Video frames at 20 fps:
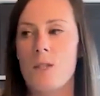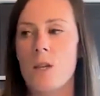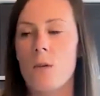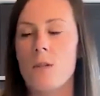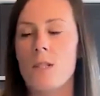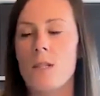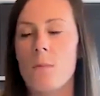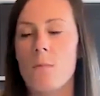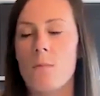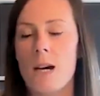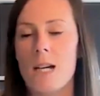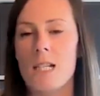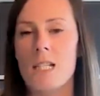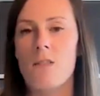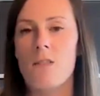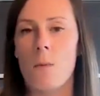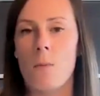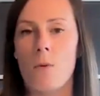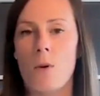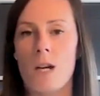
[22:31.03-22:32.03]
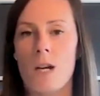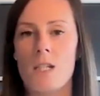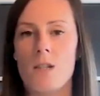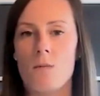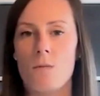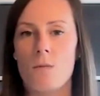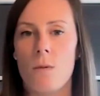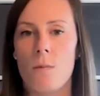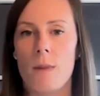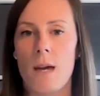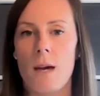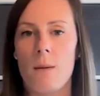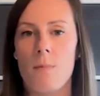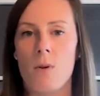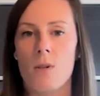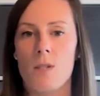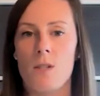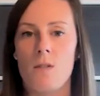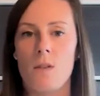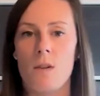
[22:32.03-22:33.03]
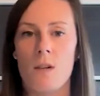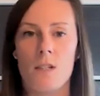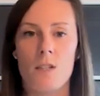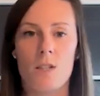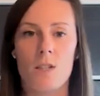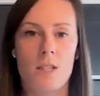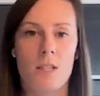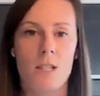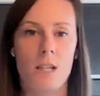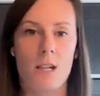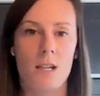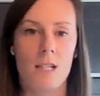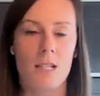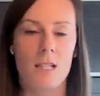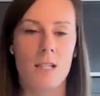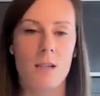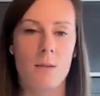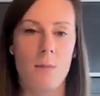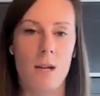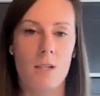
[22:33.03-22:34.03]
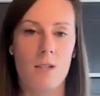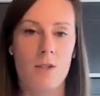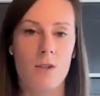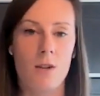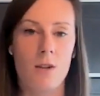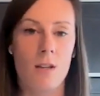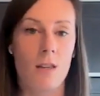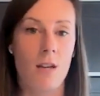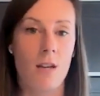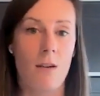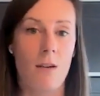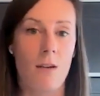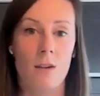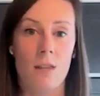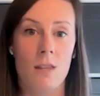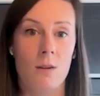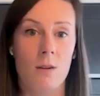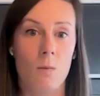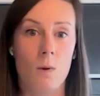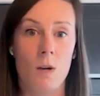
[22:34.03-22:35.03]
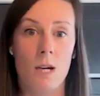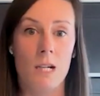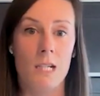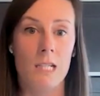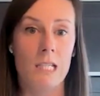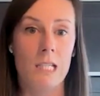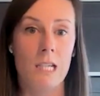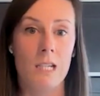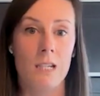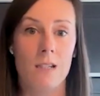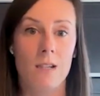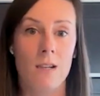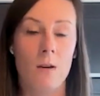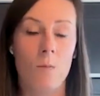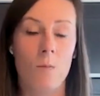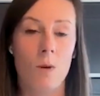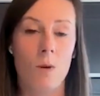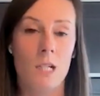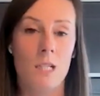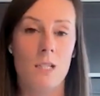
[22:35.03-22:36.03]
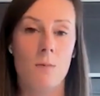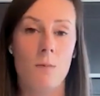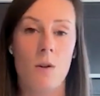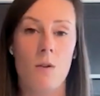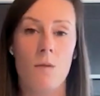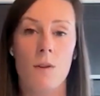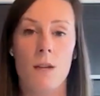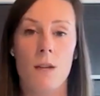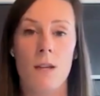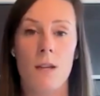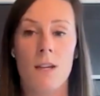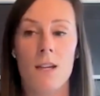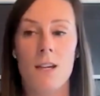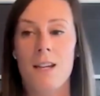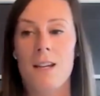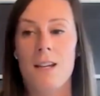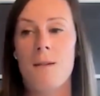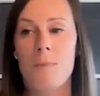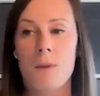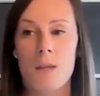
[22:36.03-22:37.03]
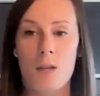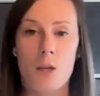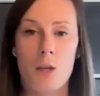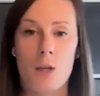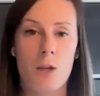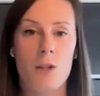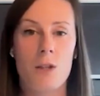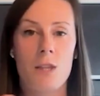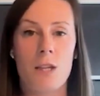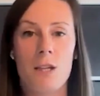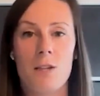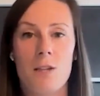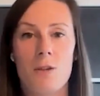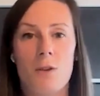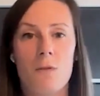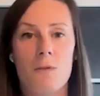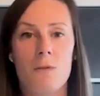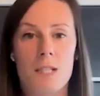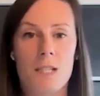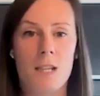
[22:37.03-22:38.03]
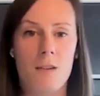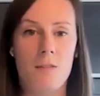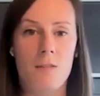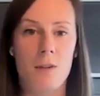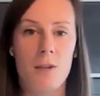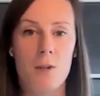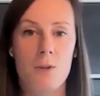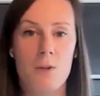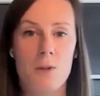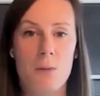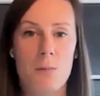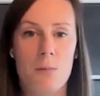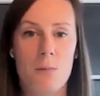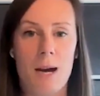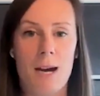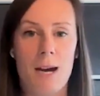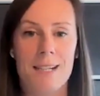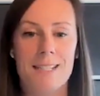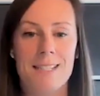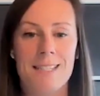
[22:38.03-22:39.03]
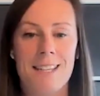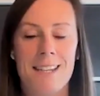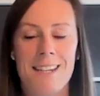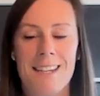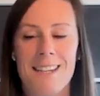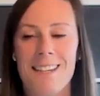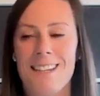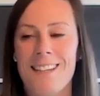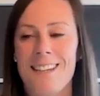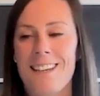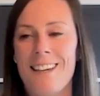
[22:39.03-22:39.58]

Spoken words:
So it's a massive operation from their point of view logistically to make sure that everything works and works smoothly. And then obviously if you lose some bags, then